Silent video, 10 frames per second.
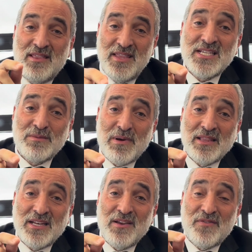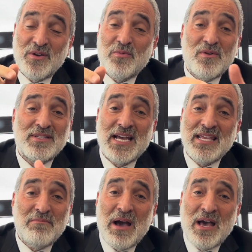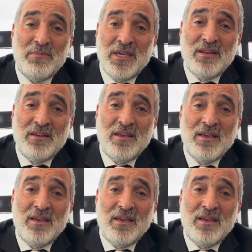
This melody, for the words Ani Maamin,